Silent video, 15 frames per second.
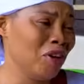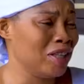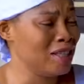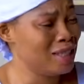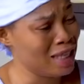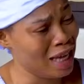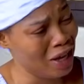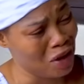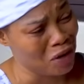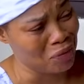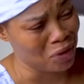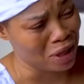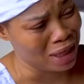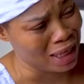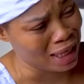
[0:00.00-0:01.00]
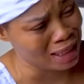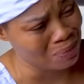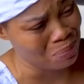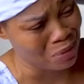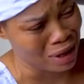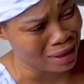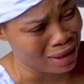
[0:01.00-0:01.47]
for the sake of your
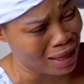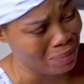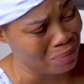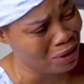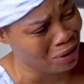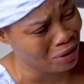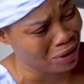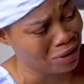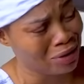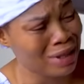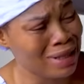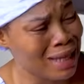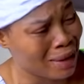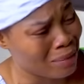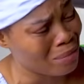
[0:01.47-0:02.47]
late brother, Biko. In